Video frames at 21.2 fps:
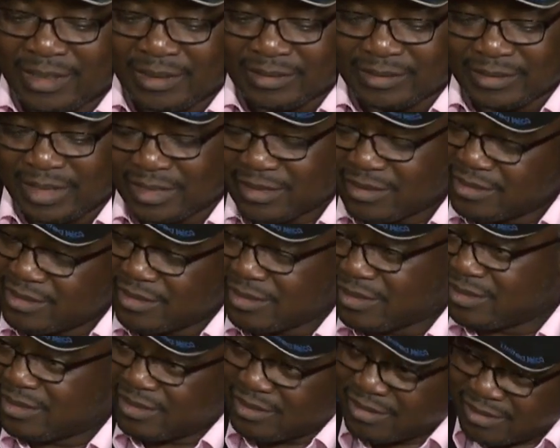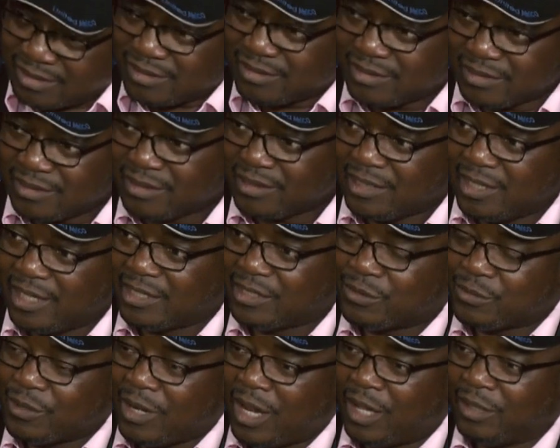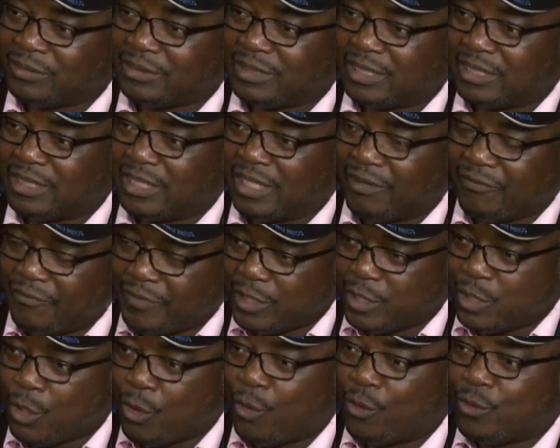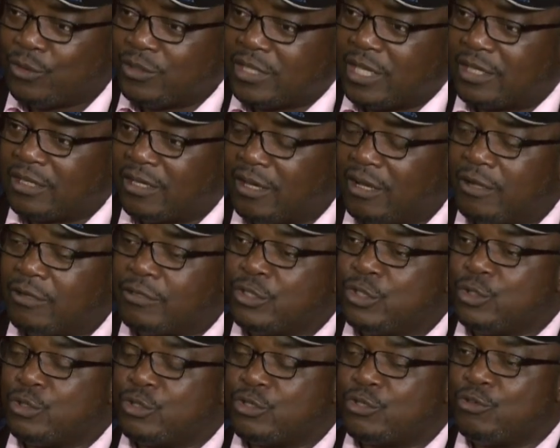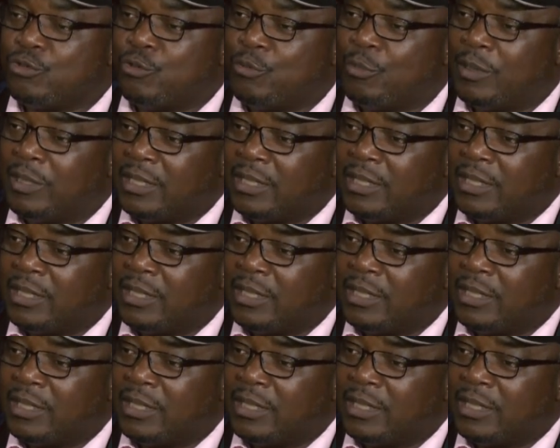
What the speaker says: that is laying around and videos and on YouTube,